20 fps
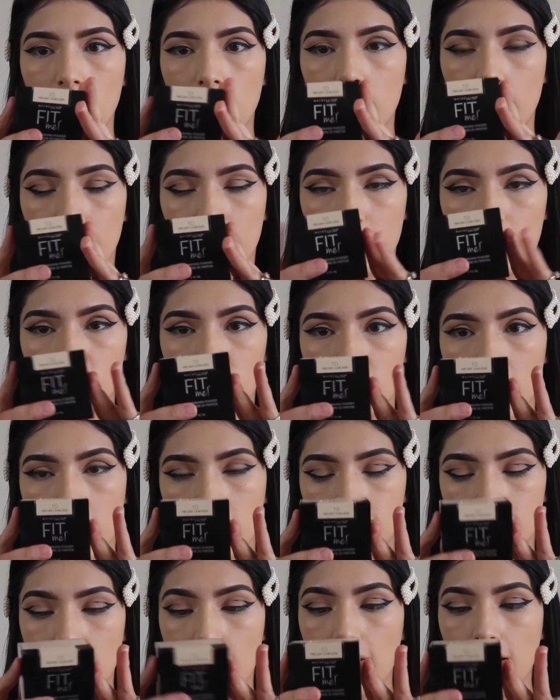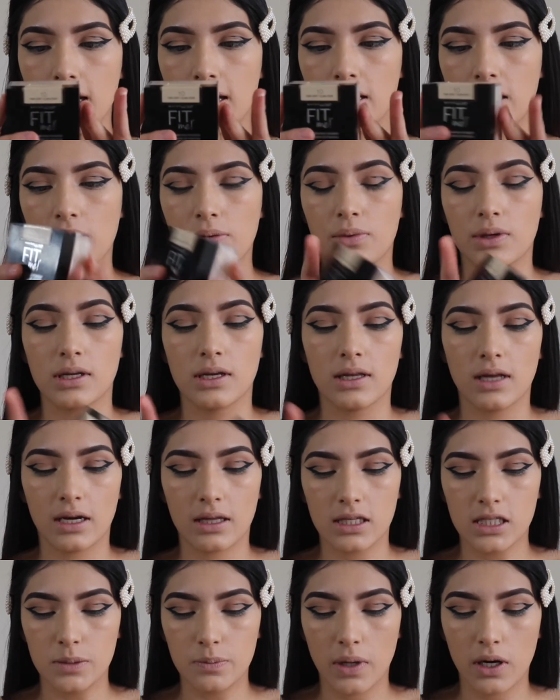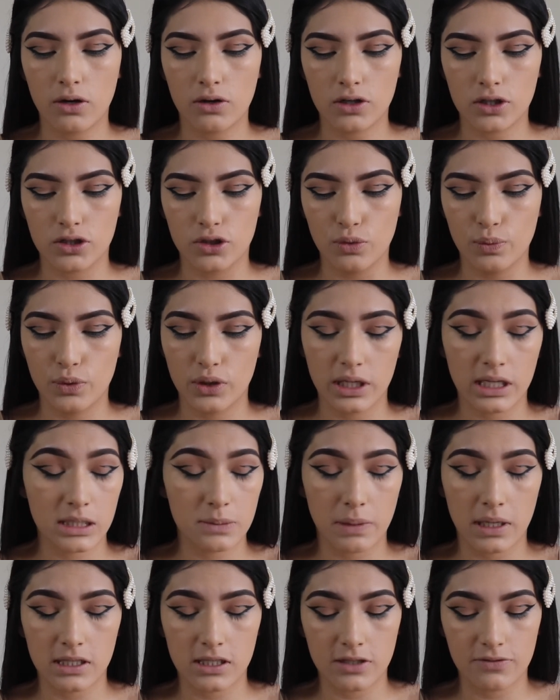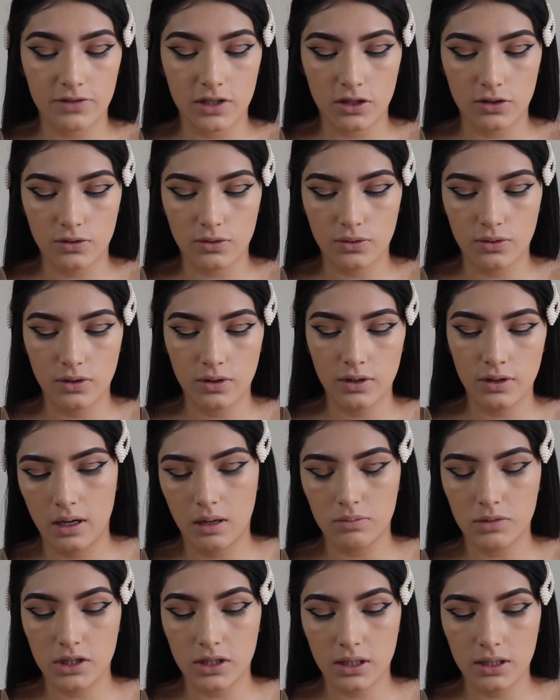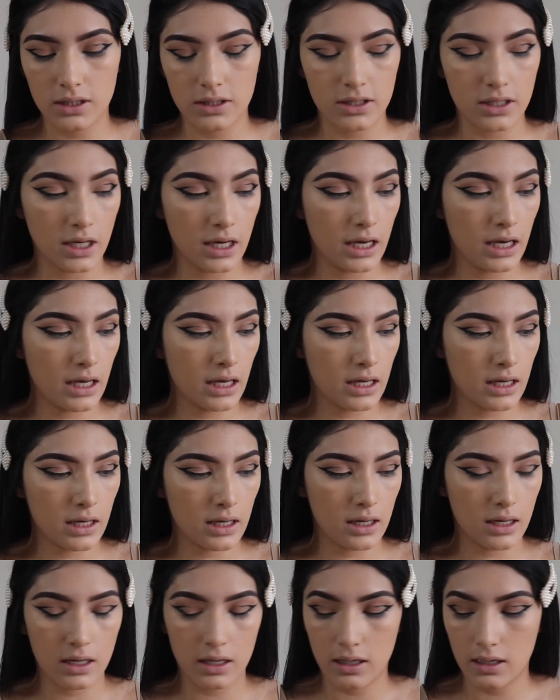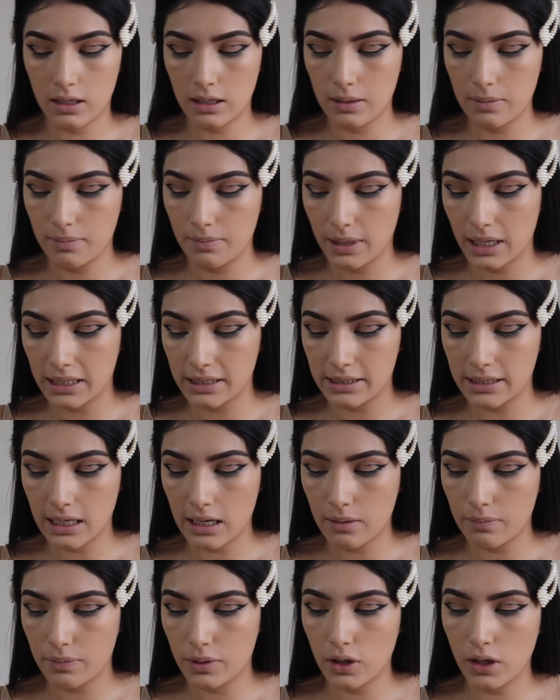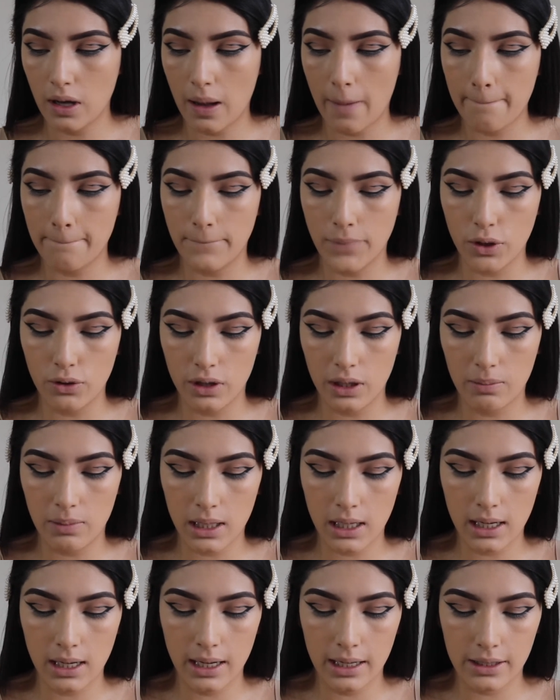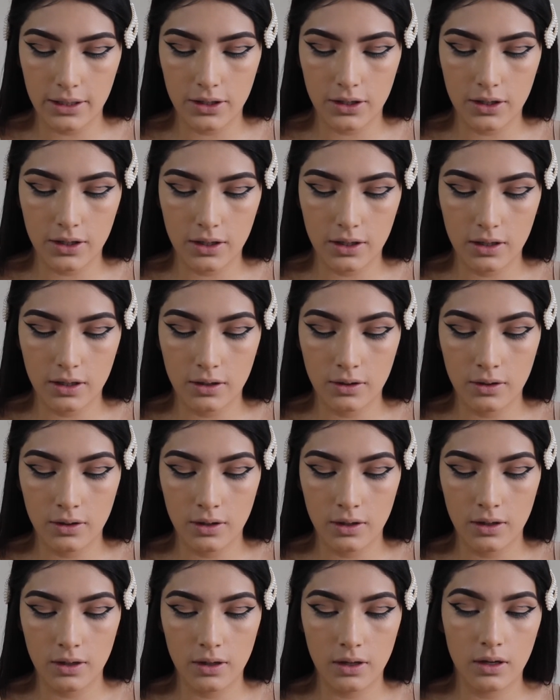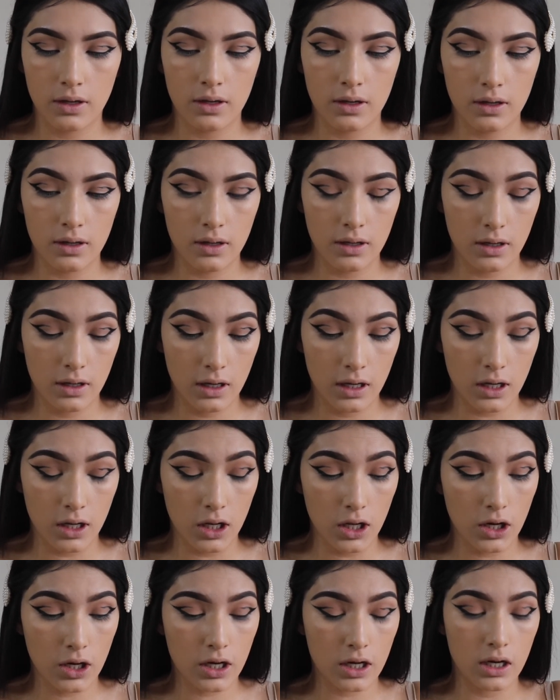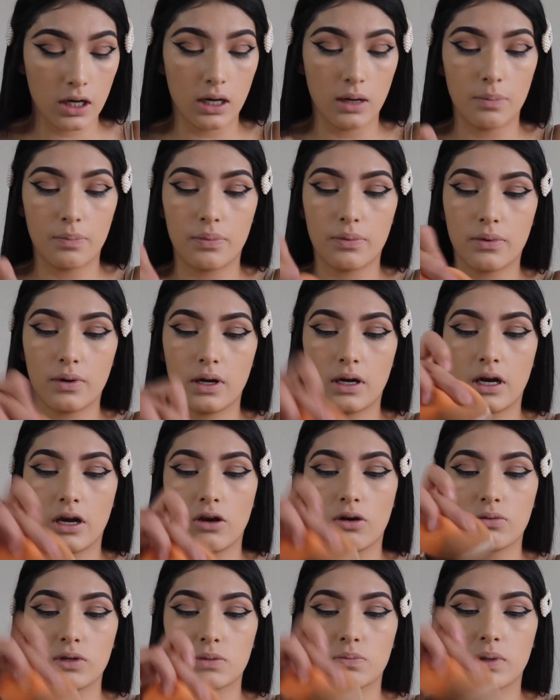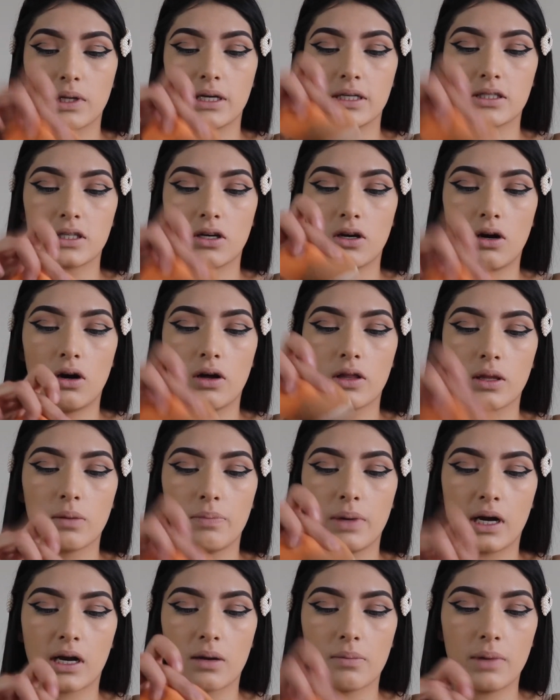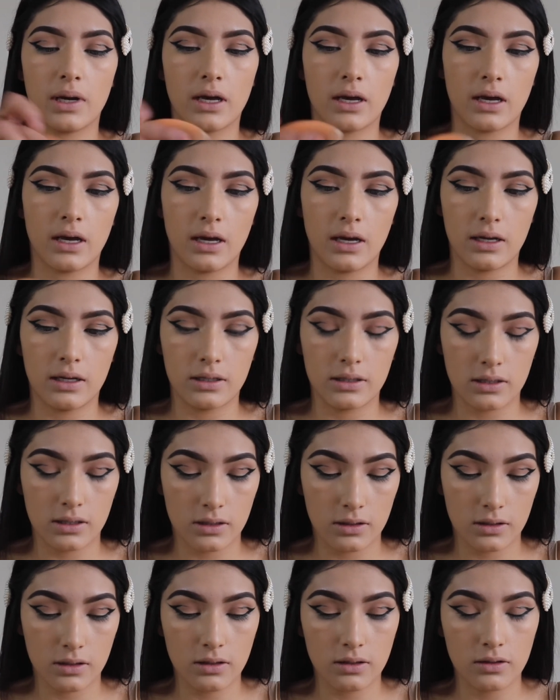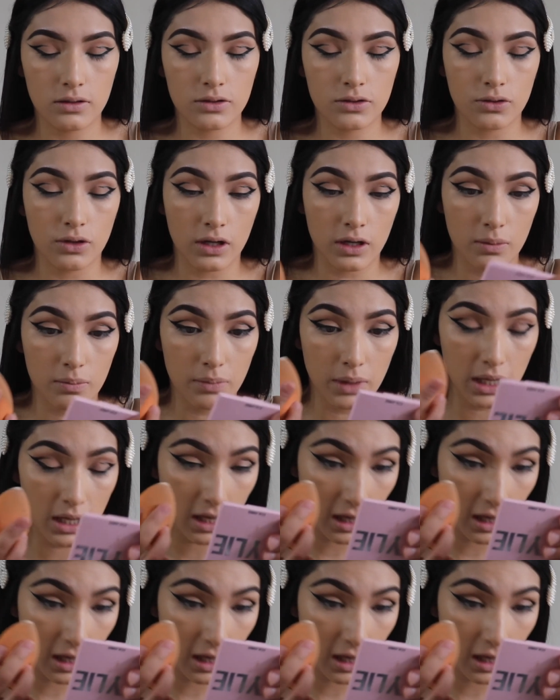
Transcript: in the shade 10. I really like this powder, super inexpensive too. And I'm just gonna take my damp beauty blender and look up, and I always place that on the back of my hand so it can be